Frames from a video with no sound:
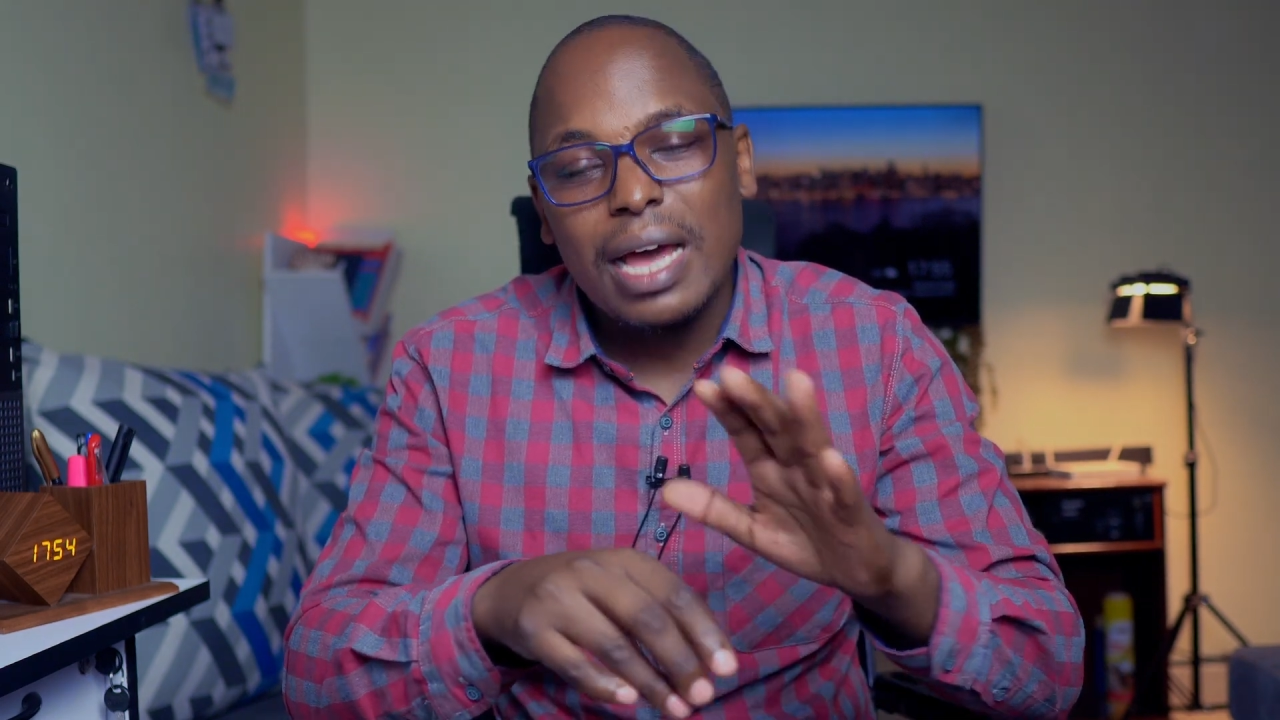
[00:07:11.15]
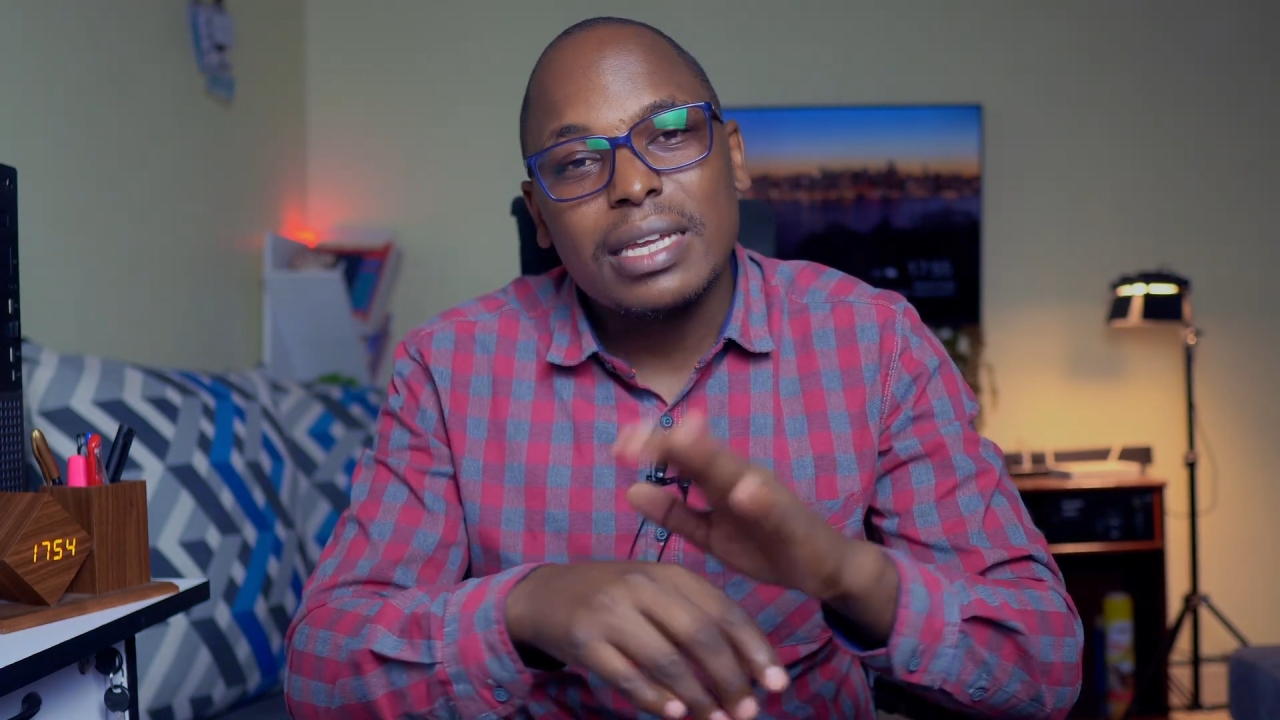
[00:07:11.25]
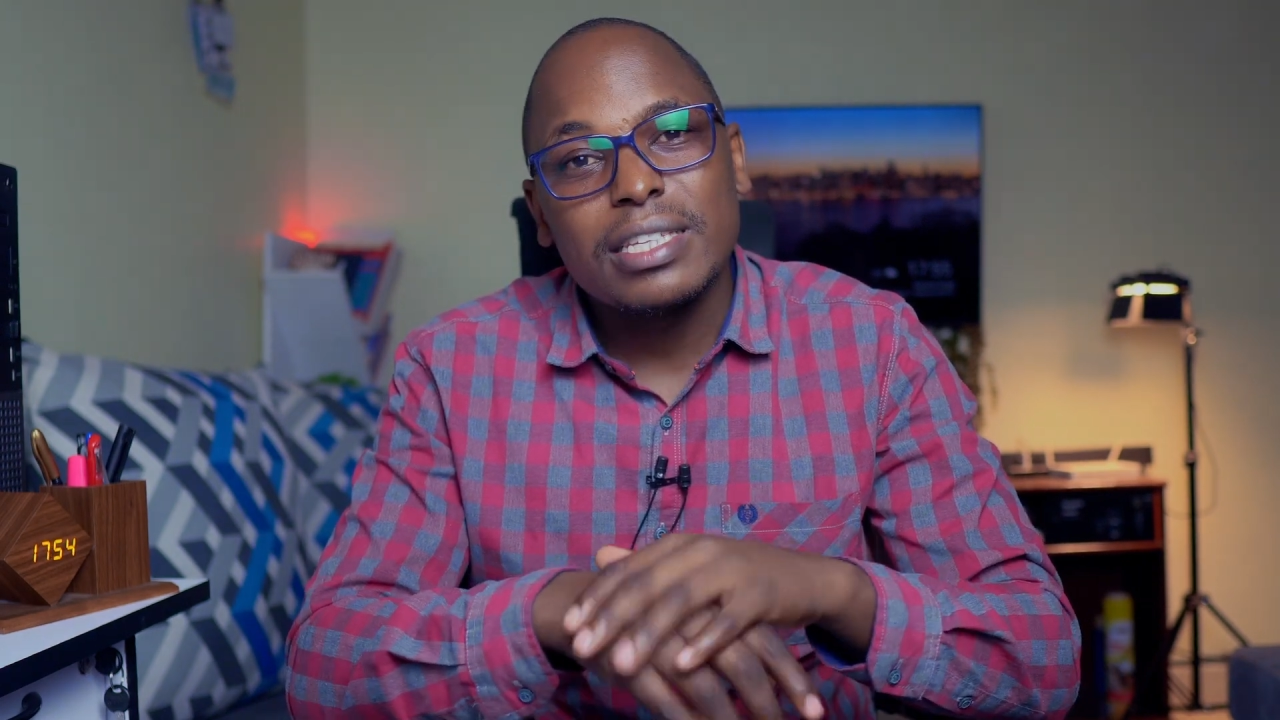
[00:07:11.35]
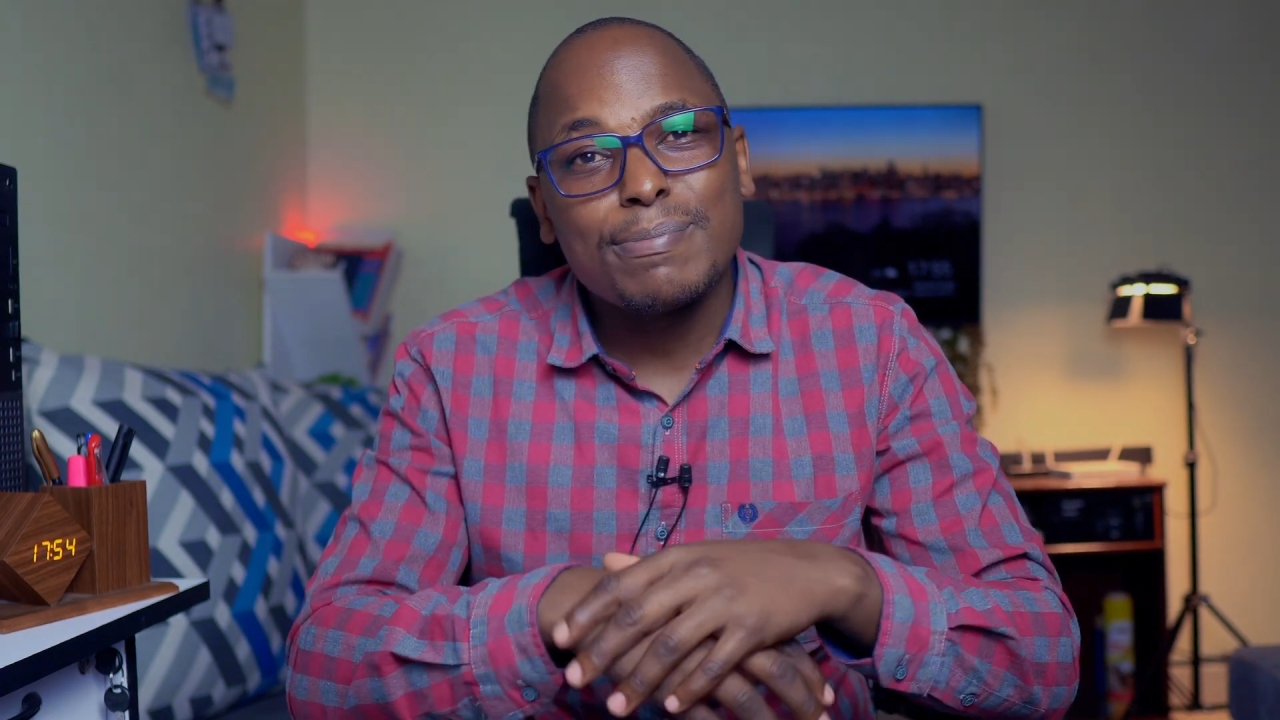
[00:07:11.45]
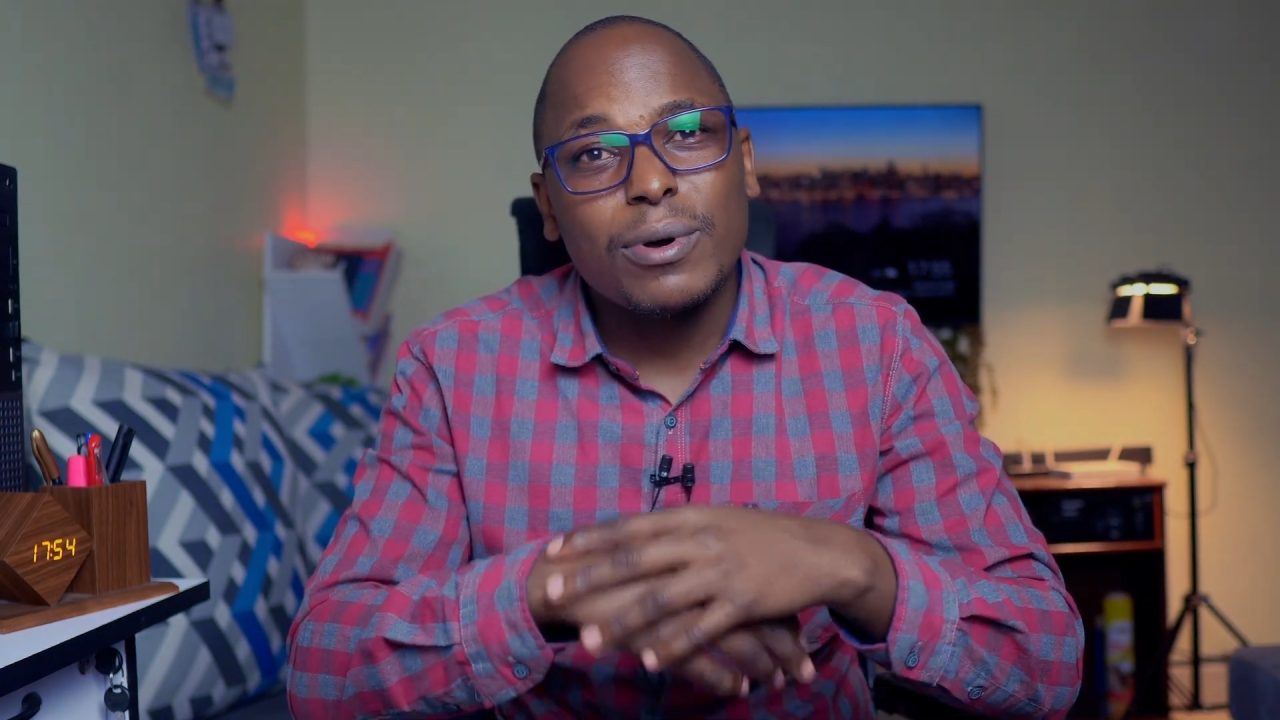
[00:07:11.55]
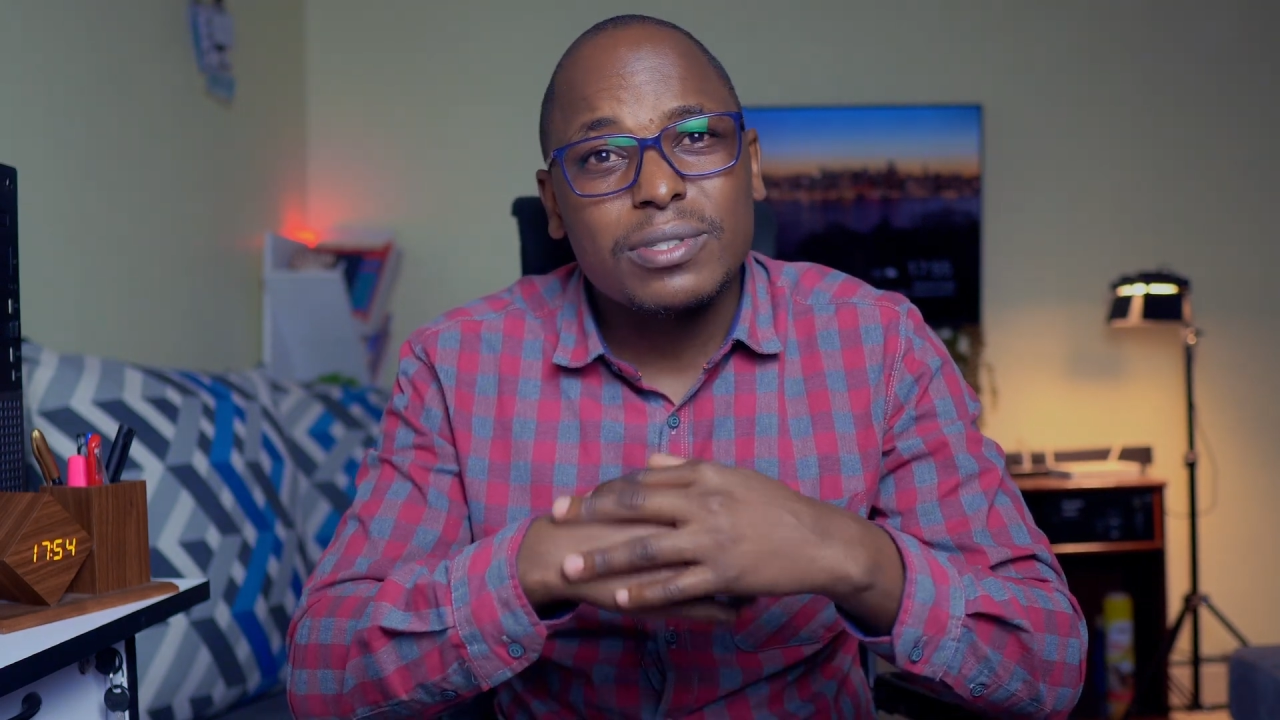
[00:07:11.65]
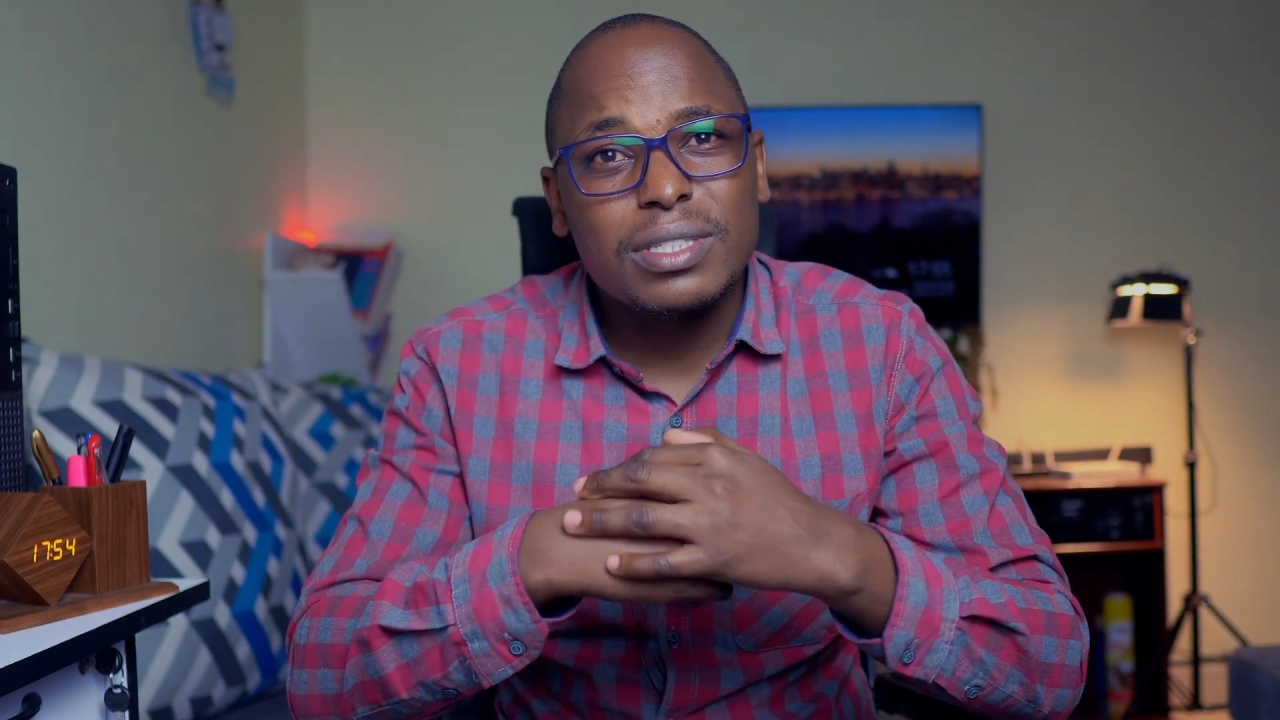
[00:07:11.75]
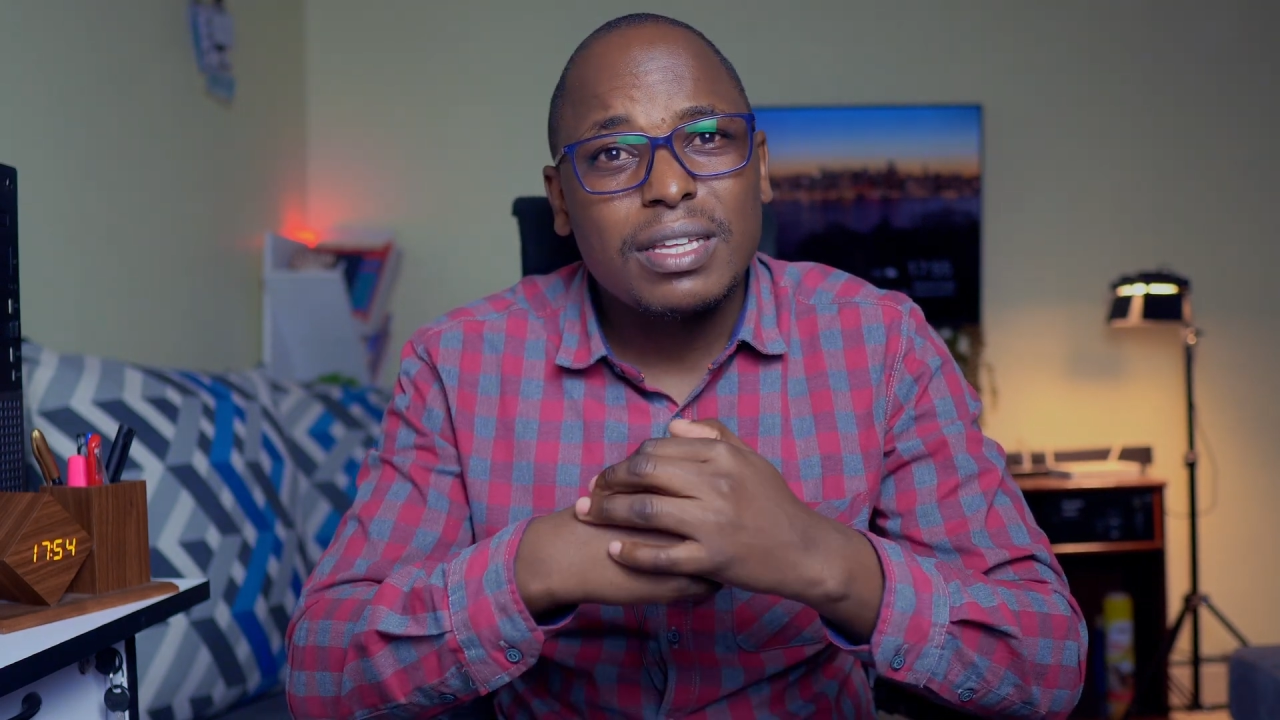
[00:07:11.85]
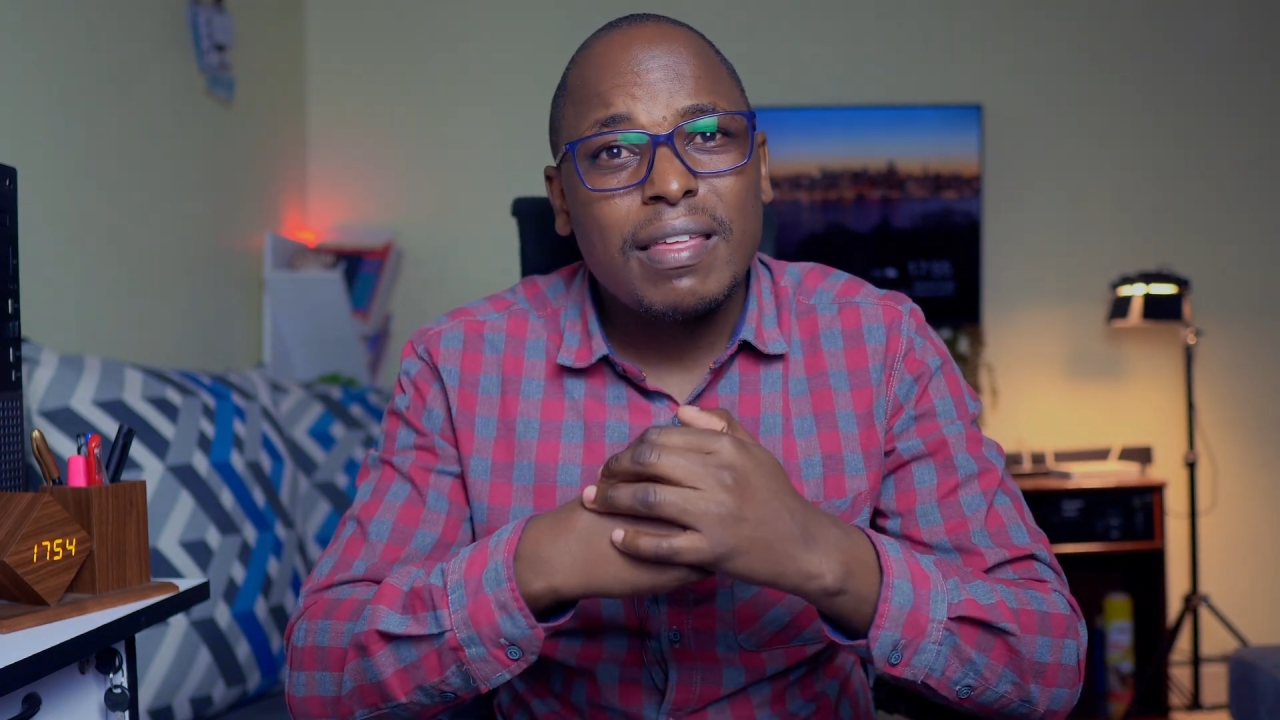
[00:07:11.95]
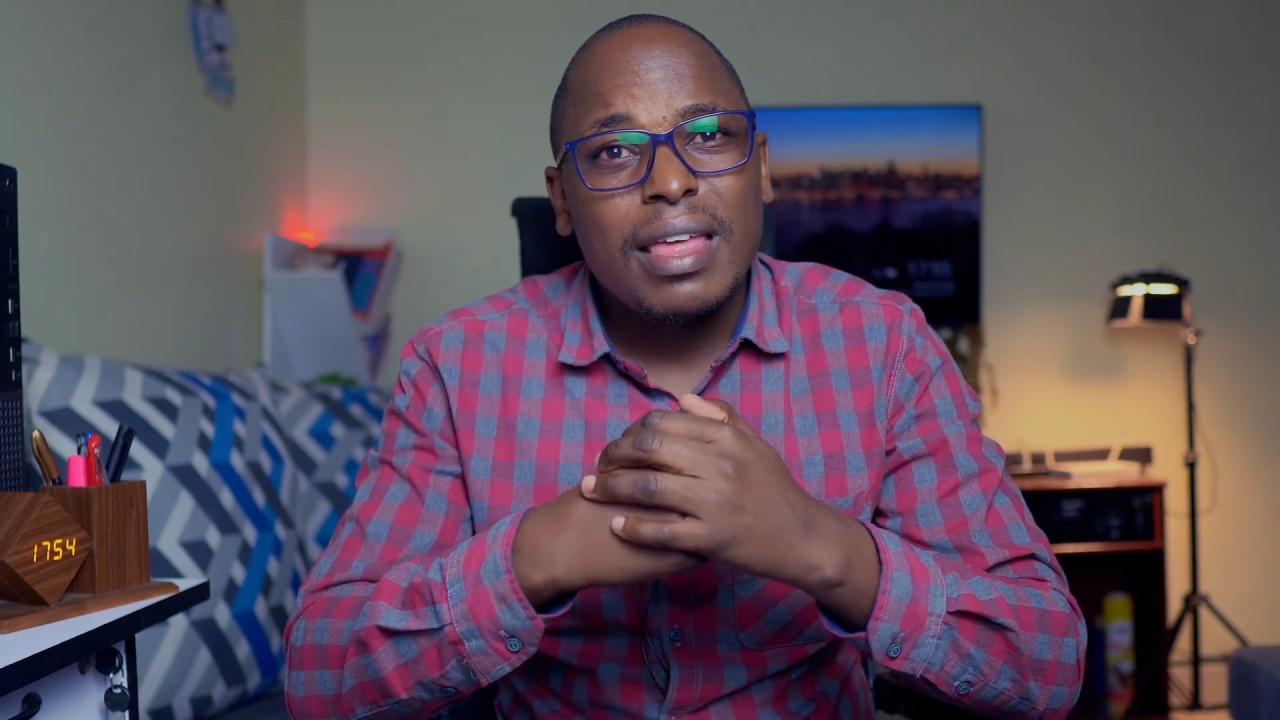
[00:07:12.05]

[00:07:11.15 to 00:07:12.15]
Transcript: acne spots,